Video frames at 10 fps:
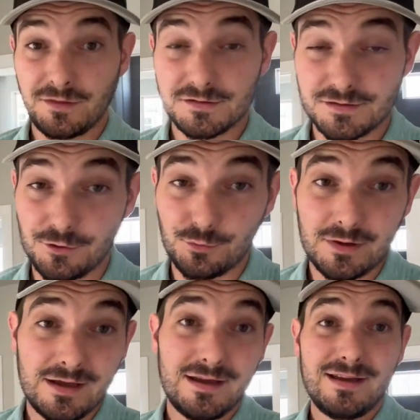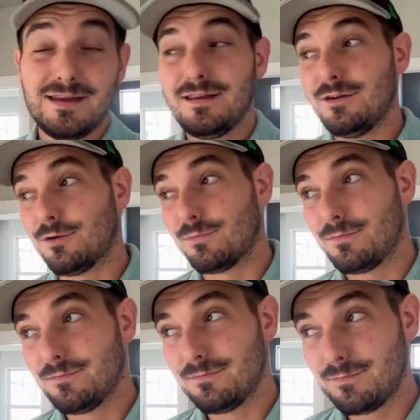So
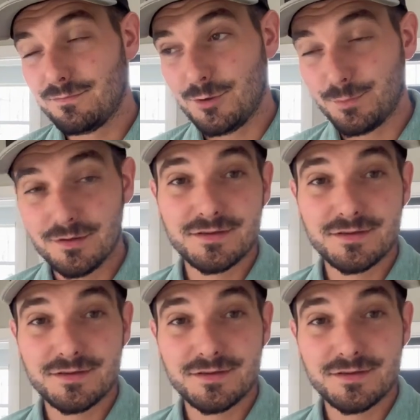your bill